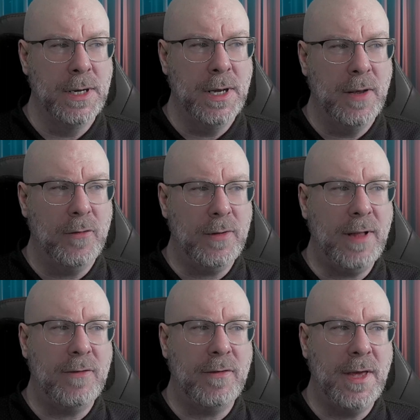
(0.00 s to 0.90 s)
So
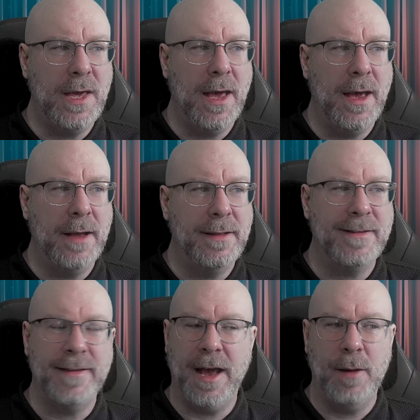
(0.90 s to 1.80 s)
that's the
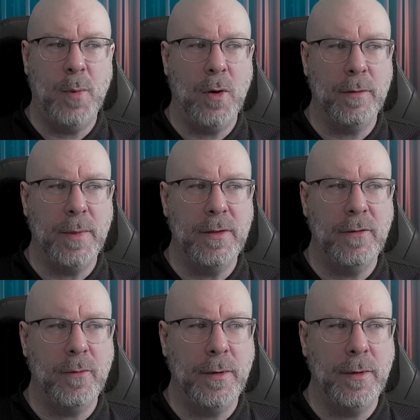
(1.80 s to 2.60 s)
sad part about this one.